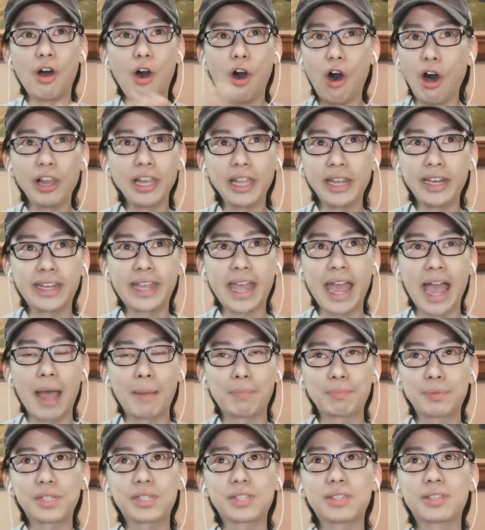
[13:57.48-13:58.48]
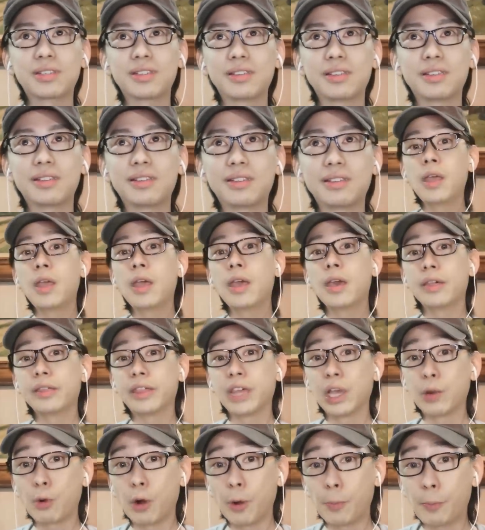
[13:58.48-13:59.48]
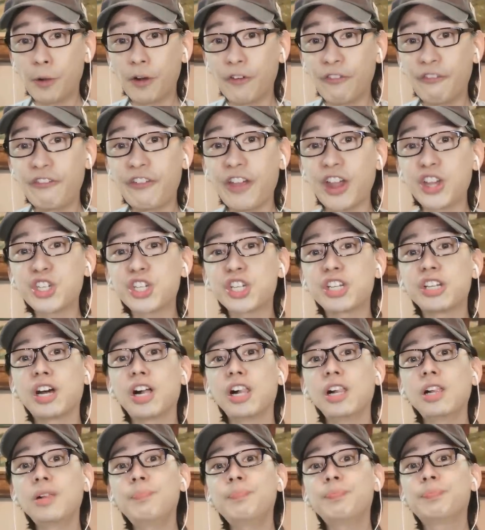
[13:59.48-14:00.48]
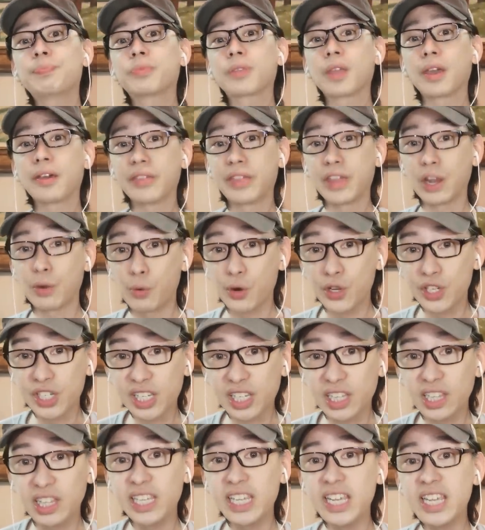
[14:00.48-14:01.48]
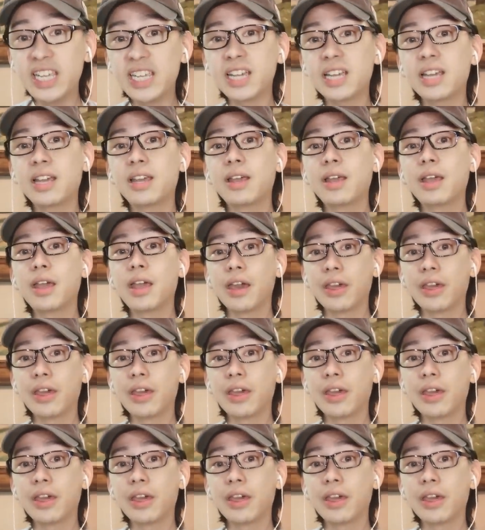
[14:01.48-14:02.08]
All in caps. They were professional, they were sleek,